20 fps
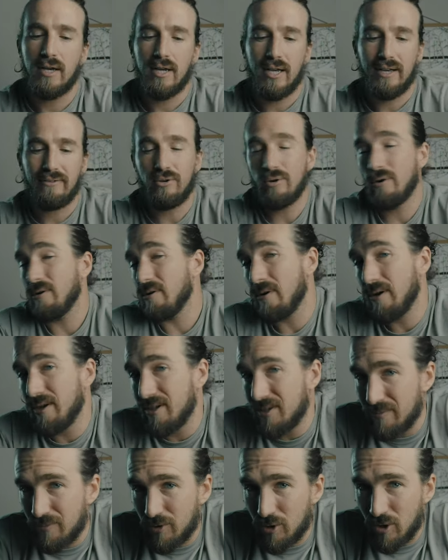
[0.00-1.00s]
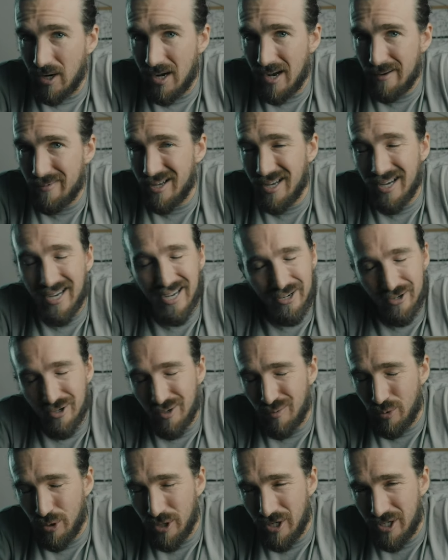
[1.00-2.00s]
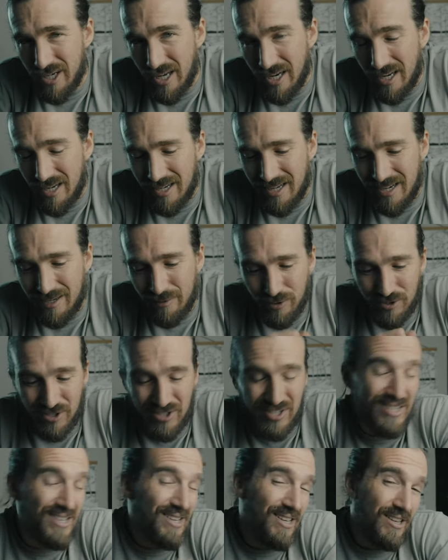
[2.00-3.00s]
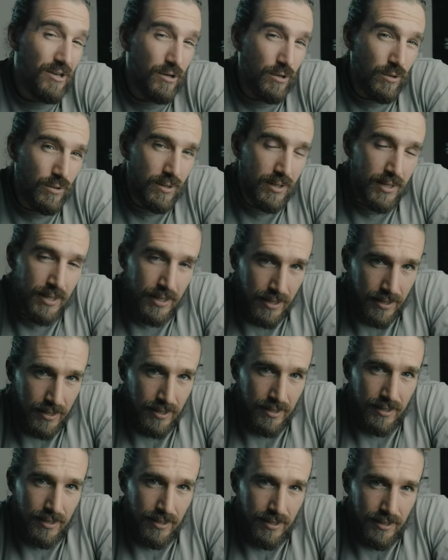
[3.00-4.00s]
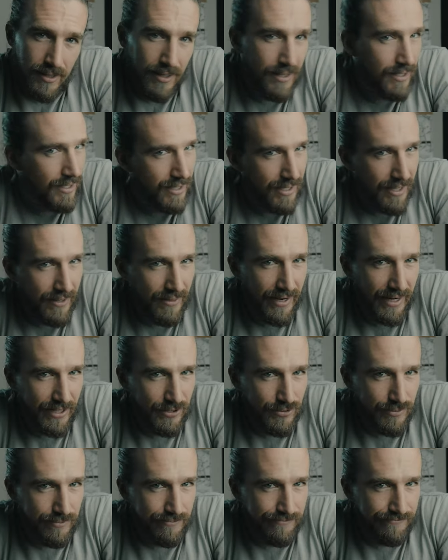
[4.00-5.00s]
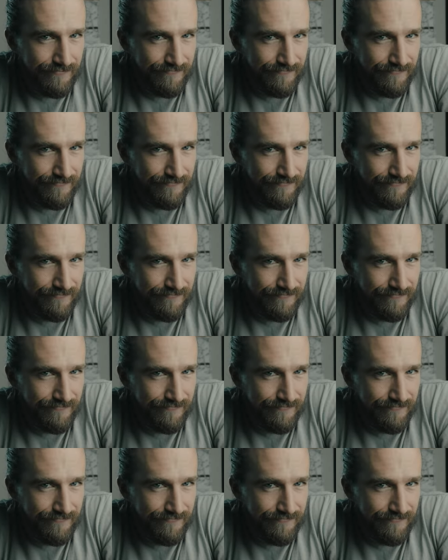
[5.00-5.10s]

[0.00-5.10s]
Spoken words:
If you're already subscribed, I do appreciate it, and I will see you in the next one.